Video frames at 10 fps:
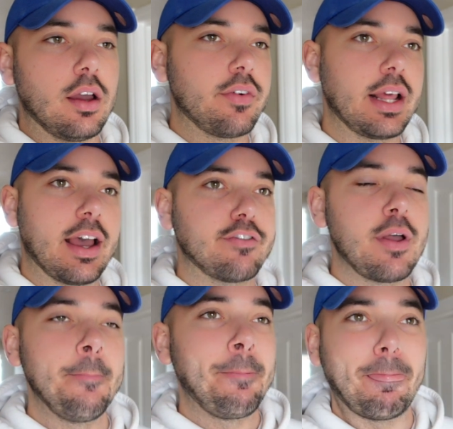I really have.
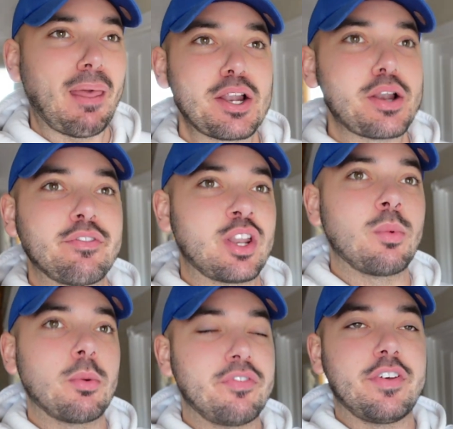I don't even know
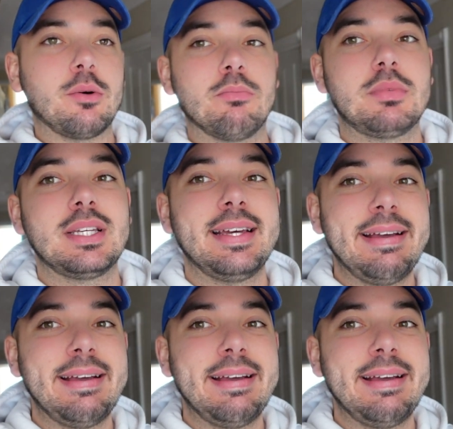what we filmed.